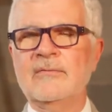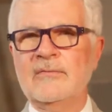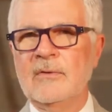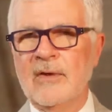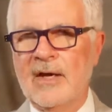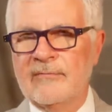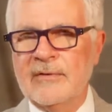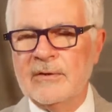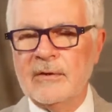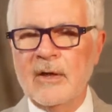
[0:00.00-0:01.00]
if you have
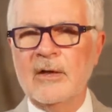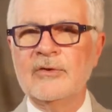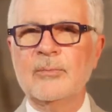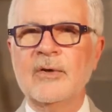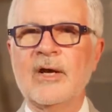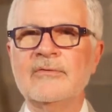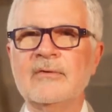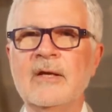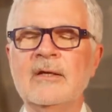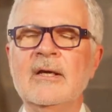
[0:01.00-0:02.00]
an enlarged
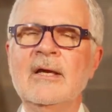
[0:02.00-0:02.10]
prostate,